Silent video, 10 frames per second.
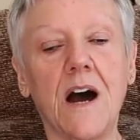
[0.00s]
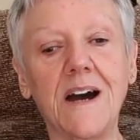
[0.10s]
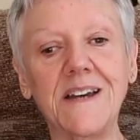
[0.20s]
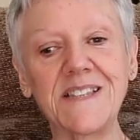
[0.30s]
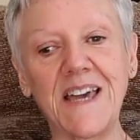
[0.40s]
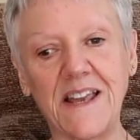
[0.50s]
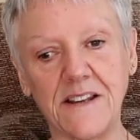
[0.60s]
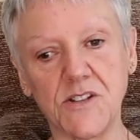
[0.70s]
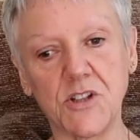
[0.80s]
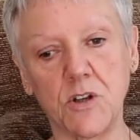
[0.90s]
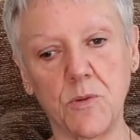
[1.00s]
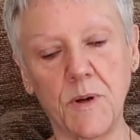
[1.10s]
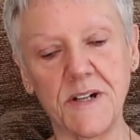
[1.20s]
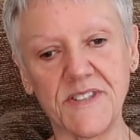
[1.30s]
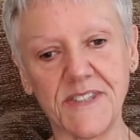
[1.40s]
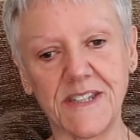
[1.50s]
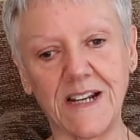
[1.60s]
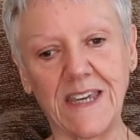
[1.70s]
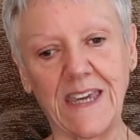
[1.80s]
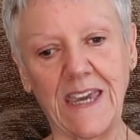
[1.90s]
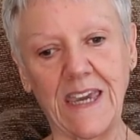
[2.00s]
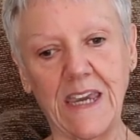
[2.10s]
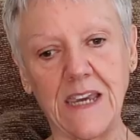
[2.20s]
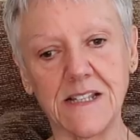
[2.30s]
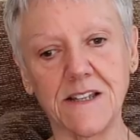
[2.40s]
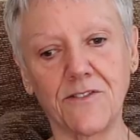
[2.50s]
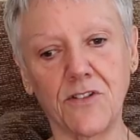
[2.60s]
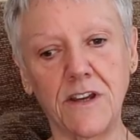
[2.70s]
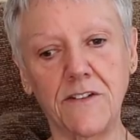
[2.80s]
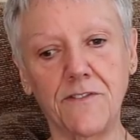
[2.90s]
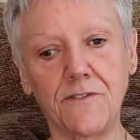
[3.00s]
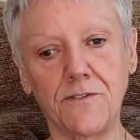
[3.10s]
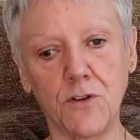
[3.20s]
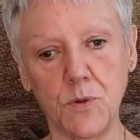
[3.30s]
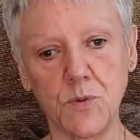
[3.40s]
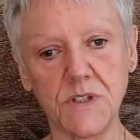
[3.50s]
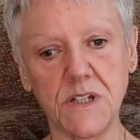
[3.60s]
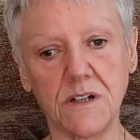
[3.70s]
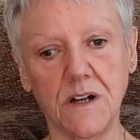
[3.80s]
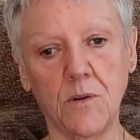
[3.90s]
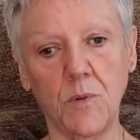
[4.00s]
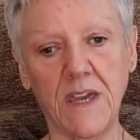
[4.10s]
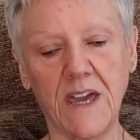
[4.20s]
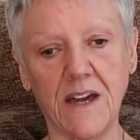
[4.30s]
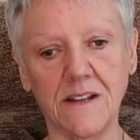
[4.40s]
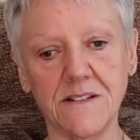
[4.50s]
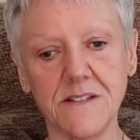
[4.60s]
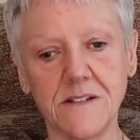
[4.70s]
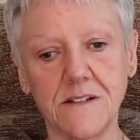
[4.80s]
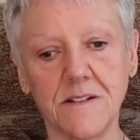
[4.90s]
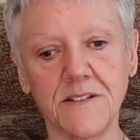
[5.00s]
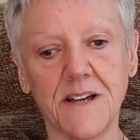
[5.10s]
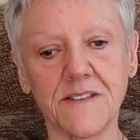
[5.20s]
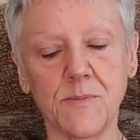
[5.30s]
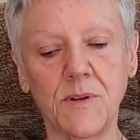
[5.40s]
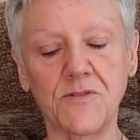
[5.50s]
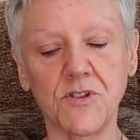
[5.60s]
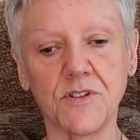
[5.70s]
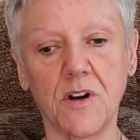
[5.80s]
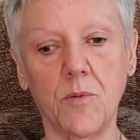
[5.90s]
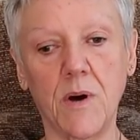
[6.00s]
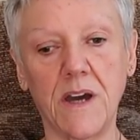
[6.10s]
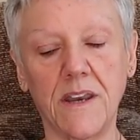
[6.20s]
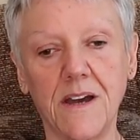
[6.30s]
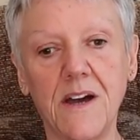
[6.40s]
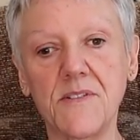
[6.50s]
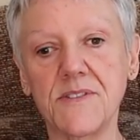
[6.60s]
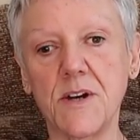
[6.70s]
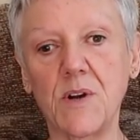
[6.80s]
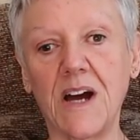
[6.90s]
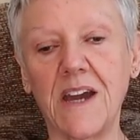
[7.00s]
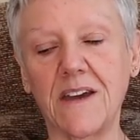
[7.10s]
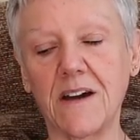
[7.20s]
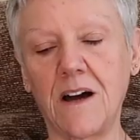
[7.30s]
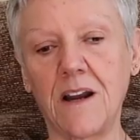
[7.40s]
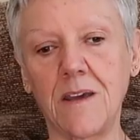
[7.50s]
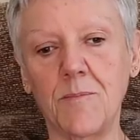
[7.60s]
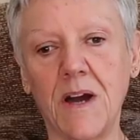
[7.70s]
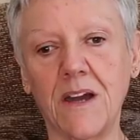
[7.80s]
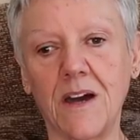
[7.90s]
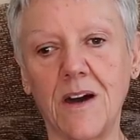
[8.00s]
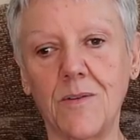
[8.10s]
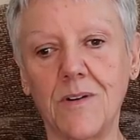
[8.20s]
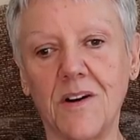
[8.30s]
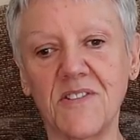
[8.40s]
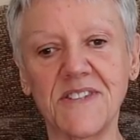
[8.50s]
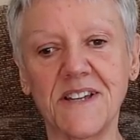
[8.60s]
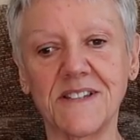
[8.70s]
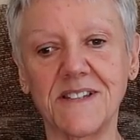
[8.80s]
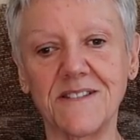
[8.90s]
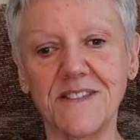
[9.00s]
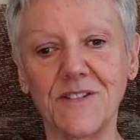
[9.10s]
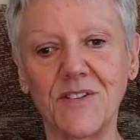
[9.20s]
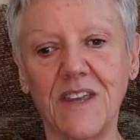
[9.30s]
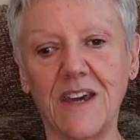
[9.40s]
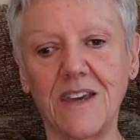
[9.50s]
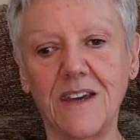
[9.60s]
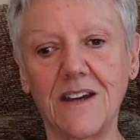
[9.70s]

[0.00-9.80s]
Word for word: I tend to personally eat free fruit at weekends because that's when I've just got weighed. So like I'll eat mango on a Saturday and Sunday.